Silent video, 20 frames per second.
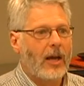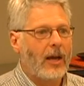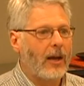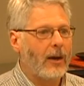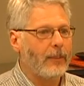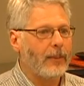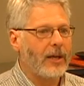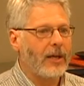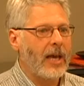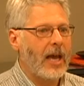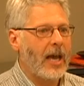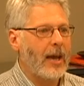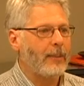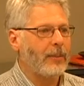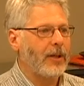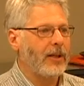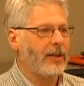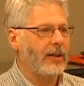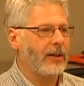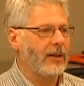I'll be
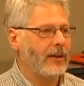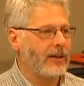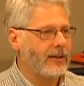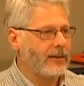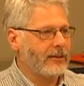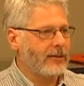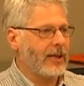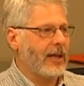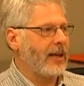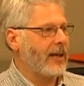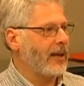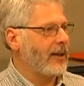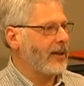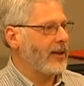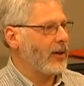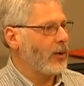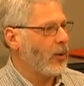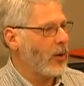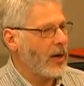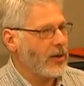happy to take
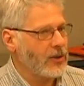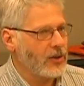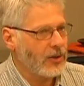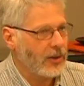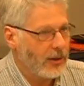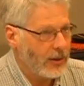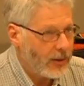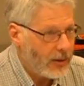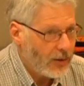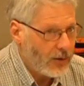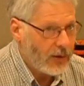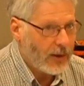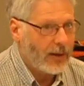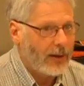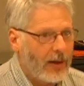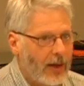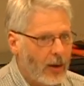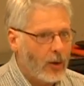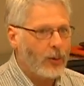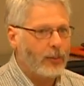any questions, and
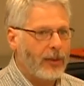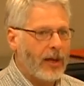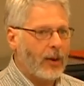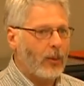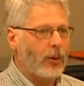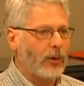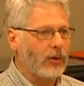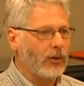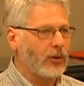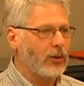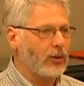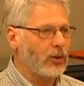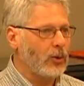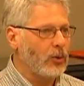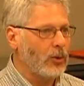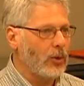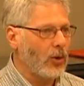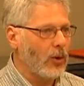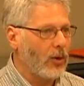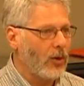I hope that wasn't
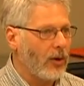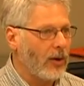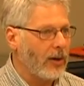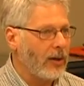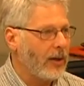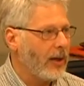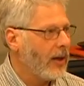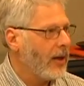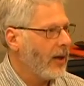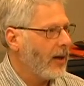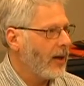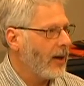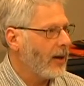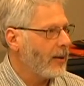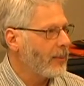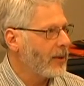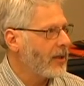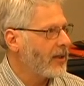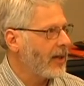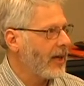too long. I'll
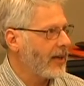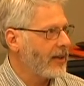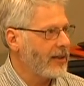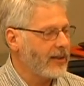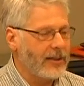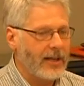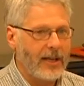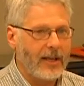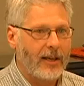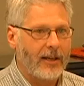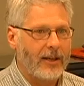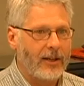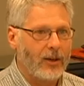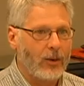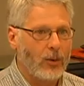be glad to take any